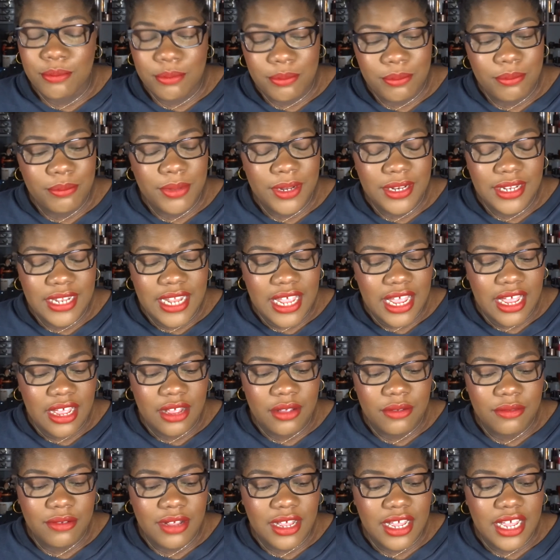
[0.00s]
but
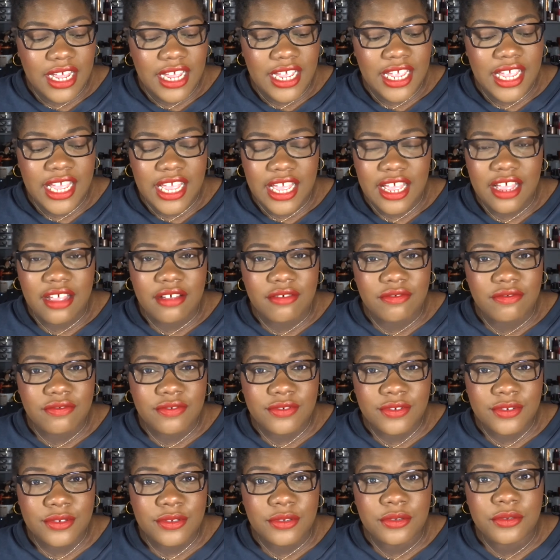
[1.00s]
now I have
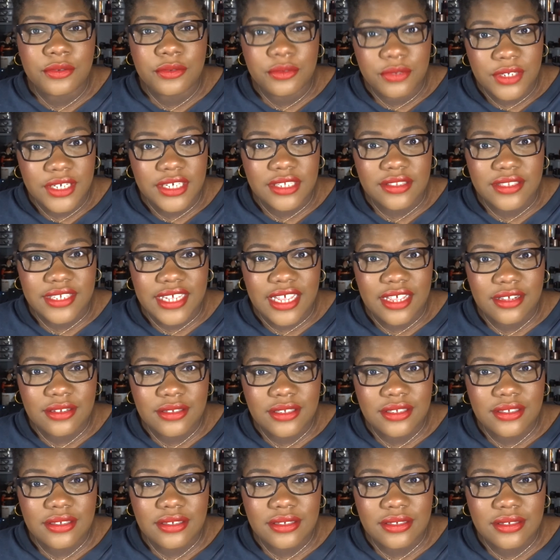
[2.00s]
real
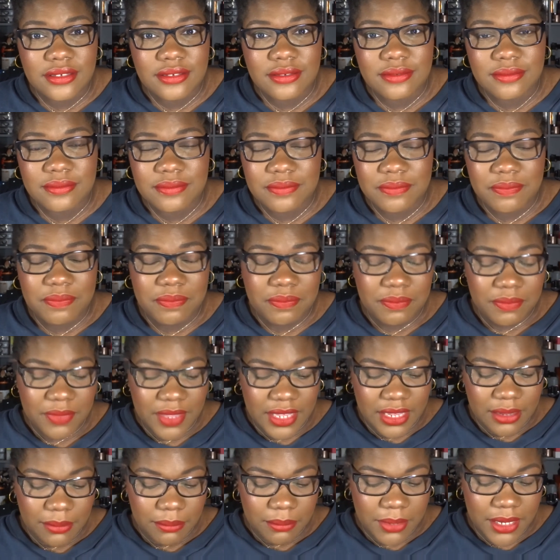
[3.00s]
doubts
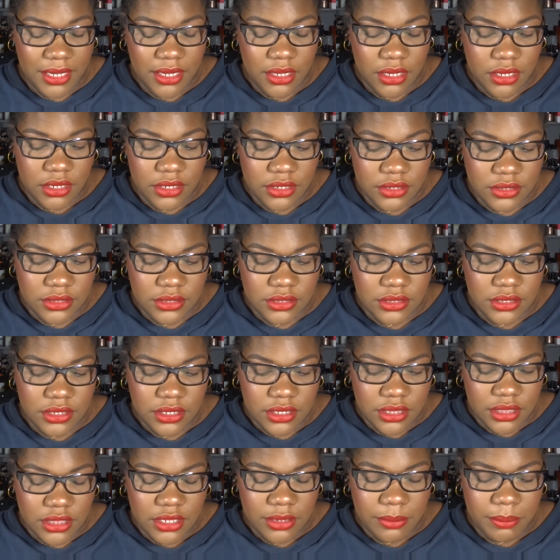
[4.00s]
because
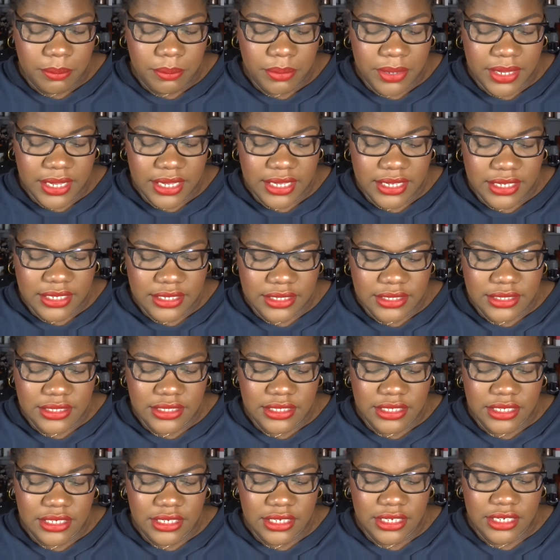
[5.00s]
the pans,